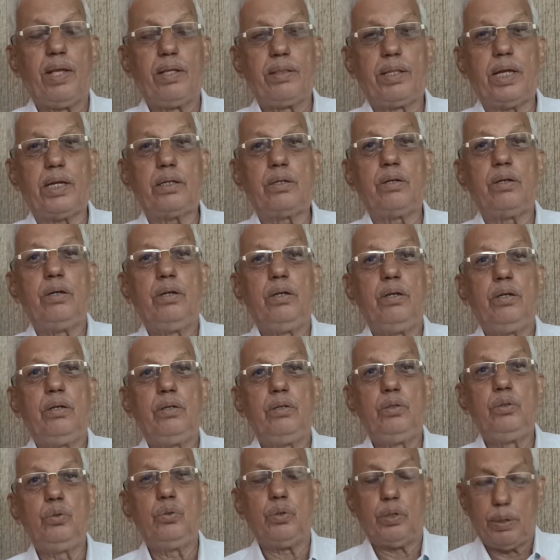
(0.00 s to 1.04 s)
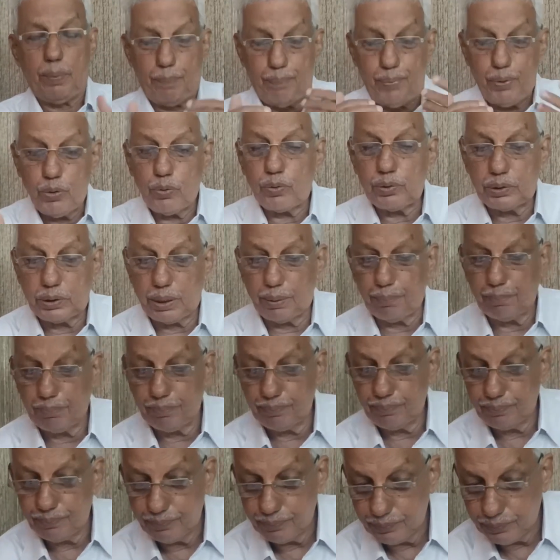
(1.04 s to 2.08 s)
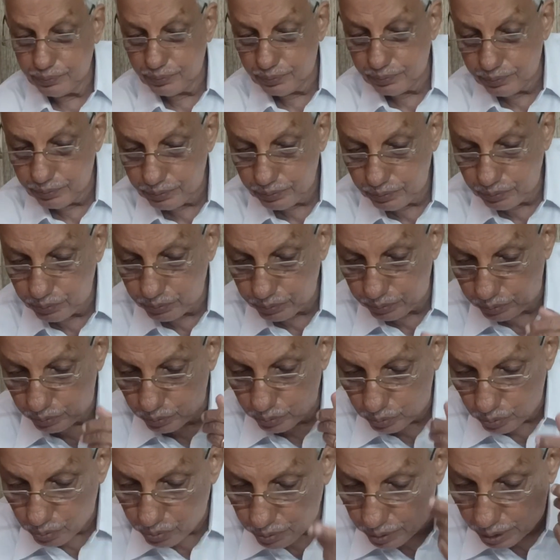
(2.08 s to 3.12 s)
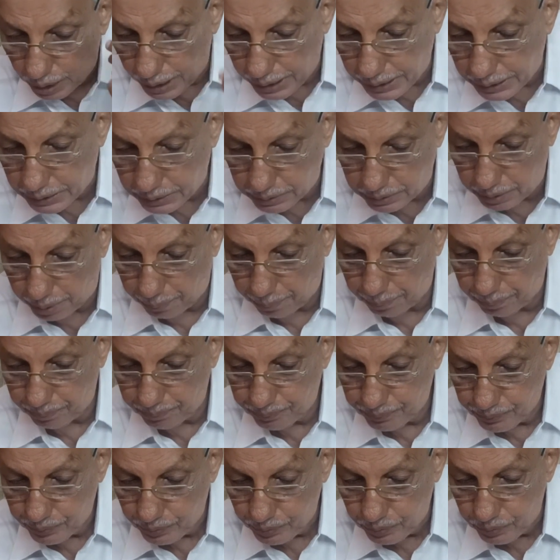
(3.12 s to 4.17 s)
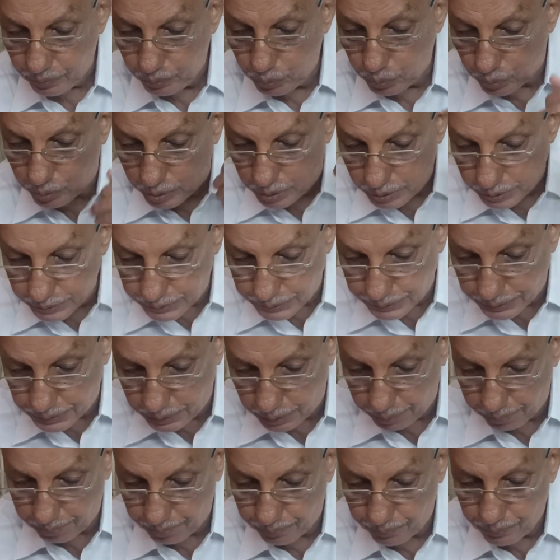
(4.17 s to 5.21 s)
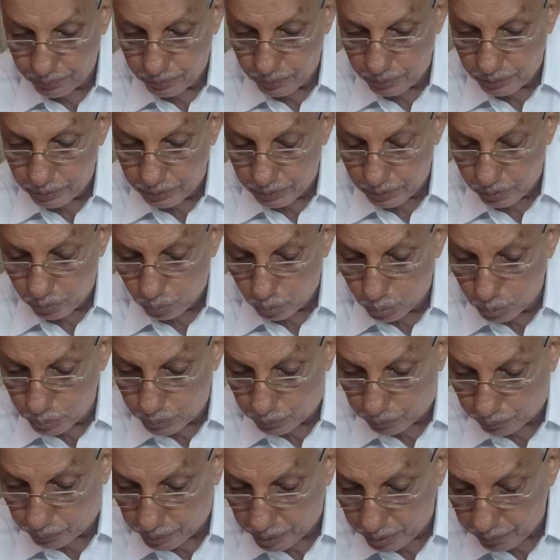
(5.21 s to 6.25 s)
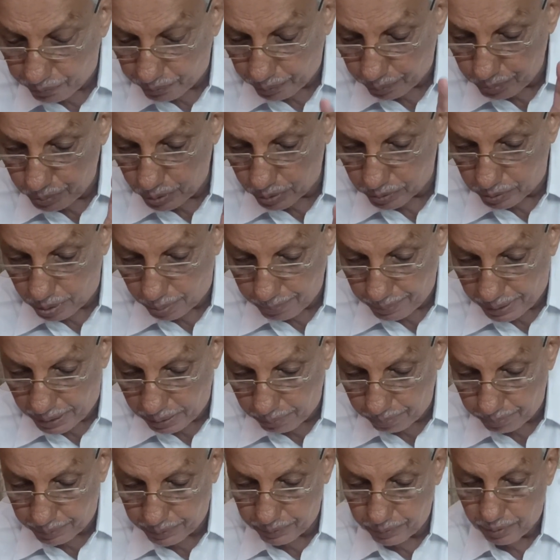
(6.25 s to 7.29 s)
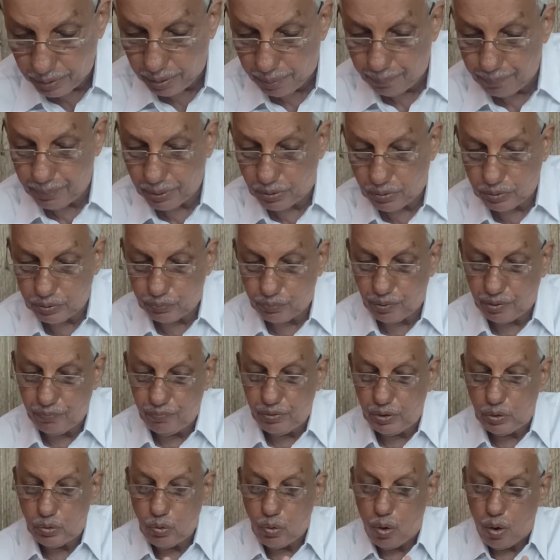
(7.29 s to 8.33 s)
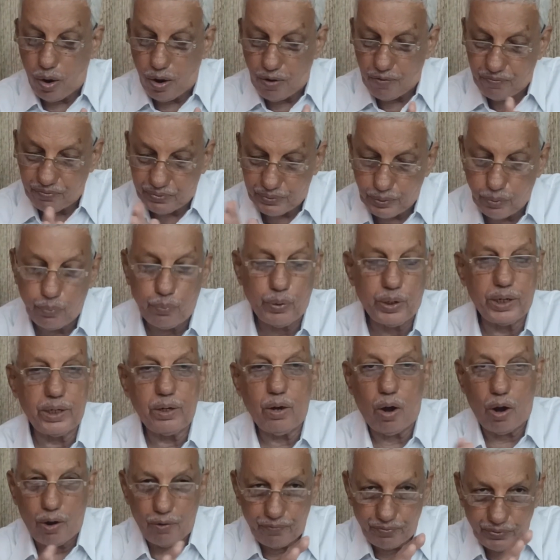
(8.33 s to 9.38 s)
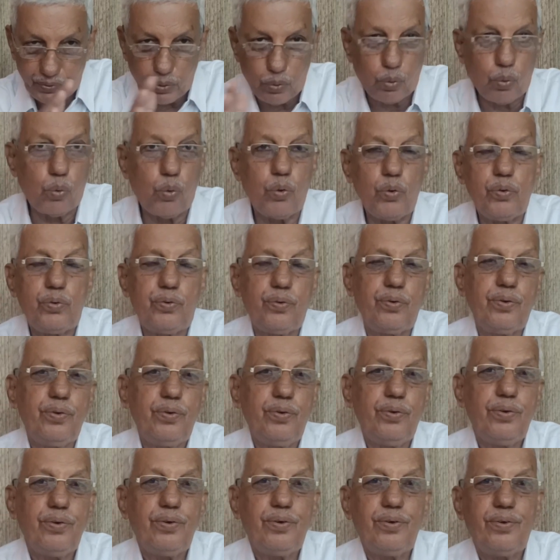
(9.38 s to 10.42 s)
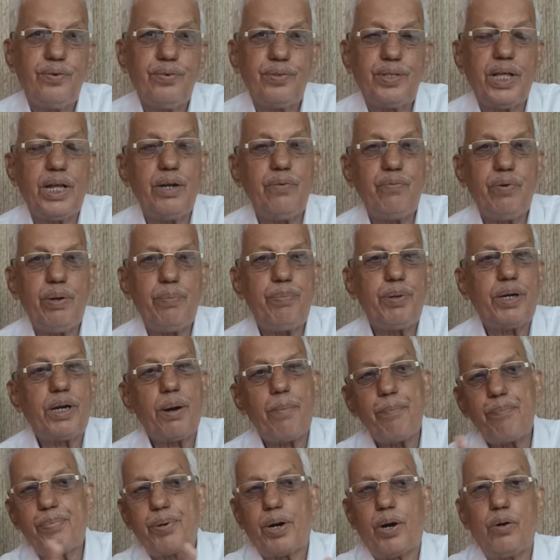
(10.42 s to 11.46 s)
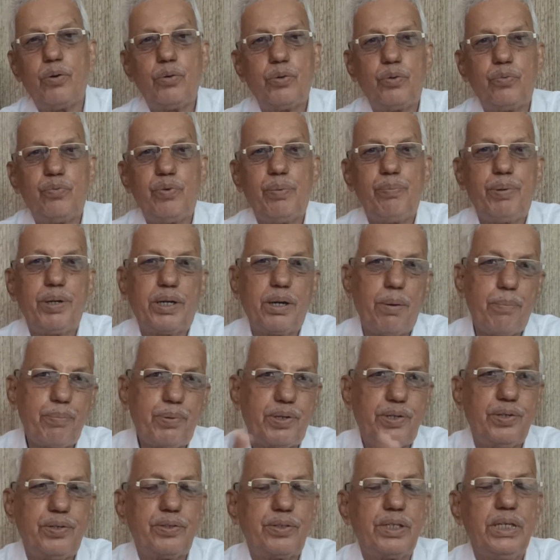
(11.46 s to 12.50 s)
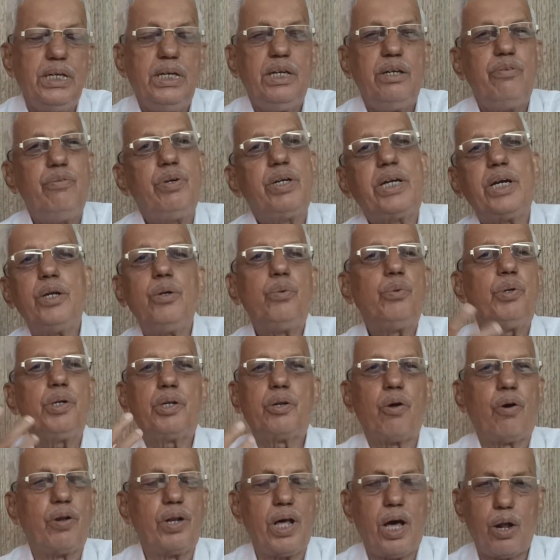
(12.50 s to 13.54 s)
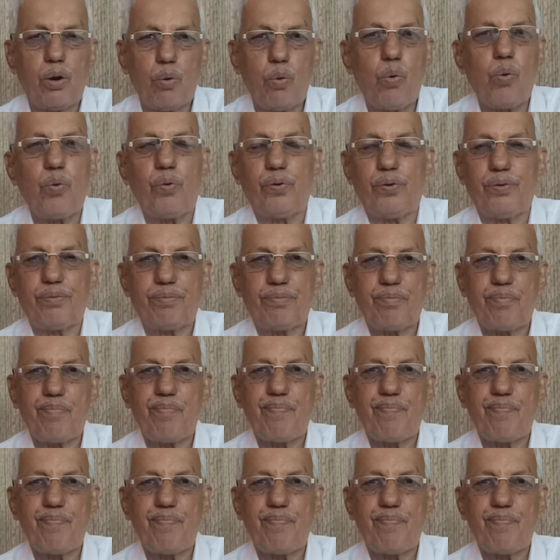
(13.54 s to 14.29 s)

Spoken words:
that you rebuke them. You don't like them. You curse them who stray from your commandment. Because when we go off the way, off the road, then we become proud, we become cursed. We can do it on our own.